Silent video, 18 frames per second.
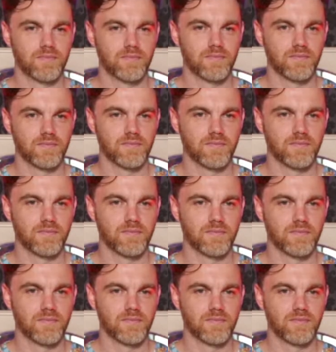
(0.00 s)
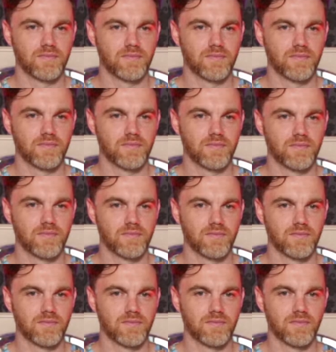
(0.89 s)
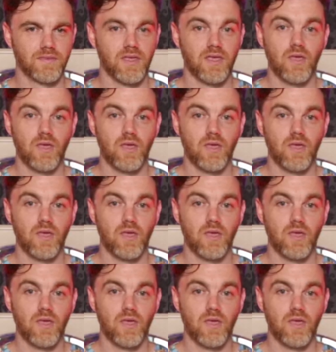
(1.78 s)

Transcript: The person shown says nothing.